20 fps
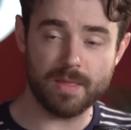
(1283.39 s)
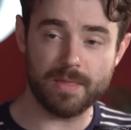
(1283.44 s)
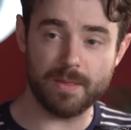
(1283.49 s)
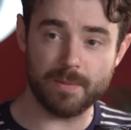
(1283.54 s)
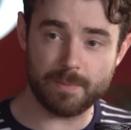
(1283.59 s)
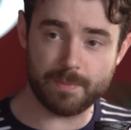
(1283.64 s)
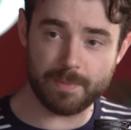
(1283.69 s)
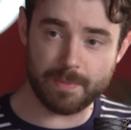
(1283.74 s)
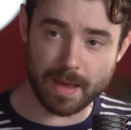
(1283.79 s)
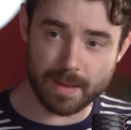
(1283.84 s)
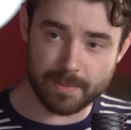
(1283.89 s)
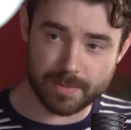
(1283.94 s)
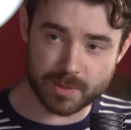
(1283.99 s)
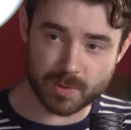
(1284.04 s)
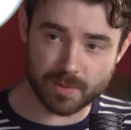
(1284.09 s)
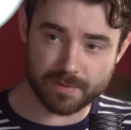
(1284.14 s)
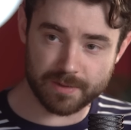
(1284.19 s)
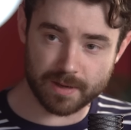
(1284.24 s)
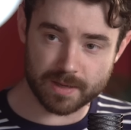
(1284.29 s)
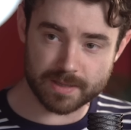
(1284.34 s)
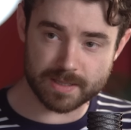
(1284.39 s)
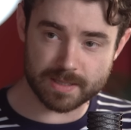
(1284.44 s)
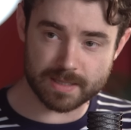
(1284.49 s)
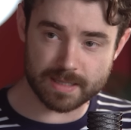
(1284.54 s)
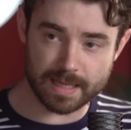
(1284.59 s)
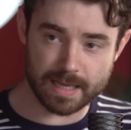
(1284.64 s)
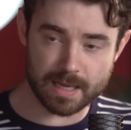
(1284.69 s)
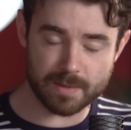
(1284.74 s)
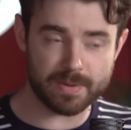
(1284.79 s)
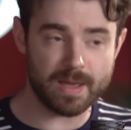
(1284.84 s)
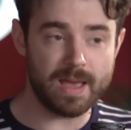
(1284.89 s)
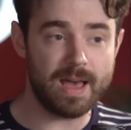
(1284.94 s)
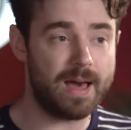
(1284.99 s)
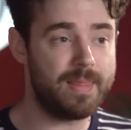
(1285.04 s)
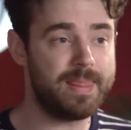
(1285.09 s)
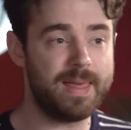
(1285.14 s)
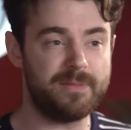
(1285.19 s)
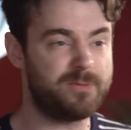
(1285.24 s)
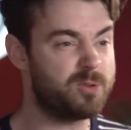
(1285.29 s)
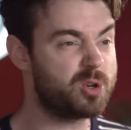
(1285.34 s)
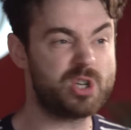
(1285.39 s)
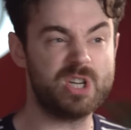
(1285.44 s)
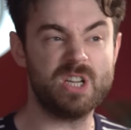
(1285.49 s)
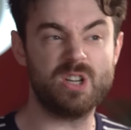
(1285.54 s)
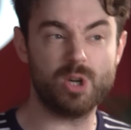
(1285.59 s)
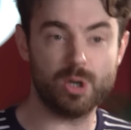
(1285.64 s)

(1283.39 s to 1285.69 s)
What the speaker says: the babies were fast asleep, and therefore she